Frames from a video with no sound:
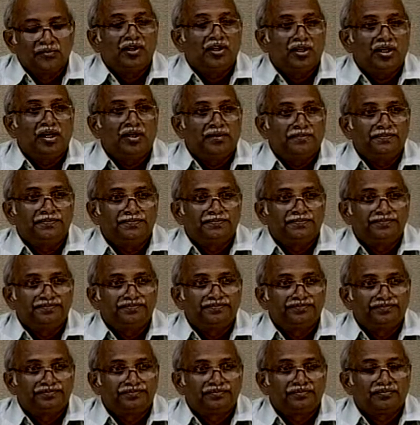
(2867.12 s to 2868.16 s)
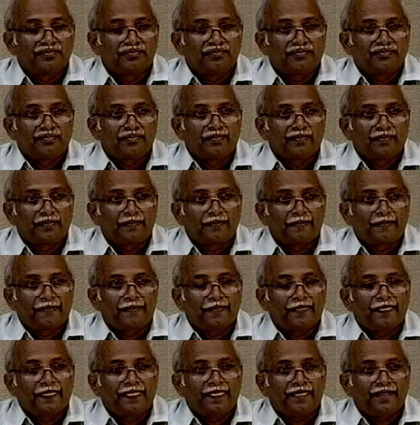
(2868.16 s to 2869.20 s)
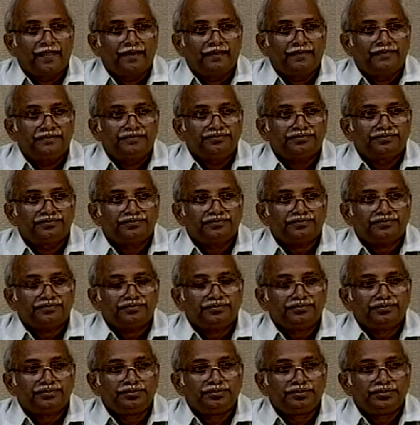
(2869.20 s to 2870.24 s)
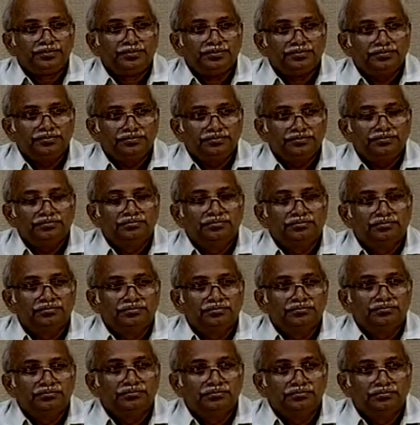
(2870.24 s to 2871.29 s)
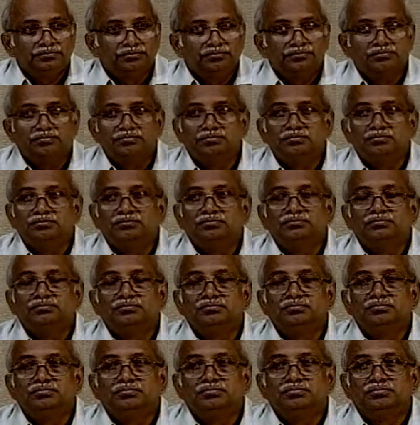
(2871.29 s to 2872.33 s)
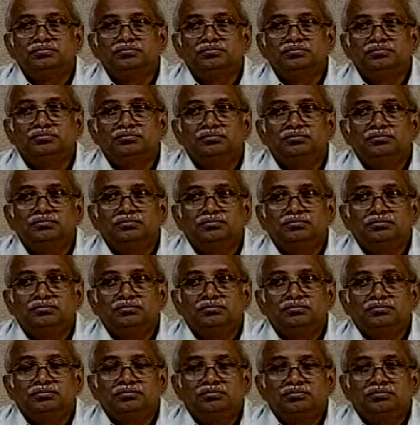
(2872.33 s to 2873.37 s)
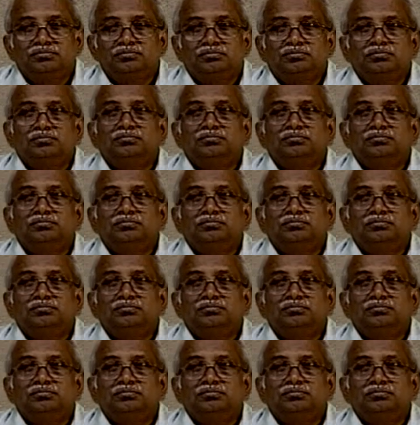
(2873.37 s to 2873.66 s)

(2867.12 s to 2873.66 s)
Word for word: Yeah. Whereas otherwise he just hires sub trucks or a train road. He does not make any capital investment. Take the case of Gujarat and Ambuja.